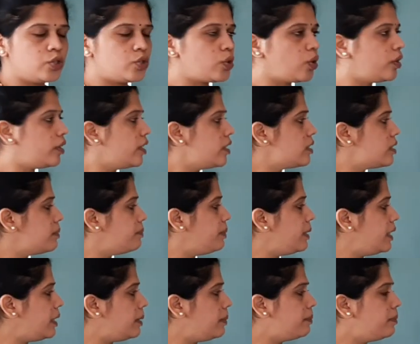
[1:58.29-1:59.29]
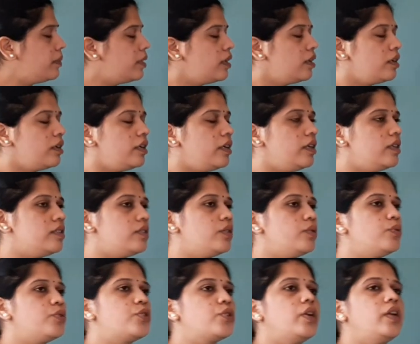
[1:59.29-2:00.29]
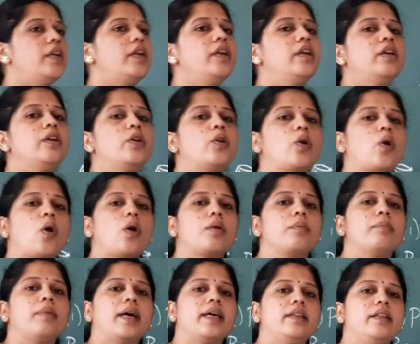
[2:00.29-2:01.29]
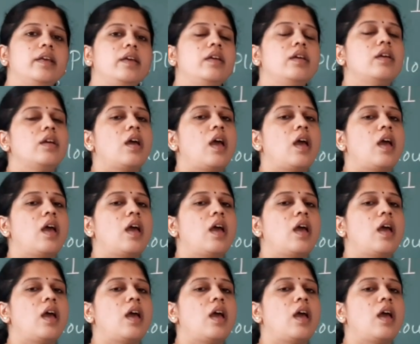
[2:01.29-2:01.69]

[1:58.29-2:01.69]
So this beam is usually drawn by the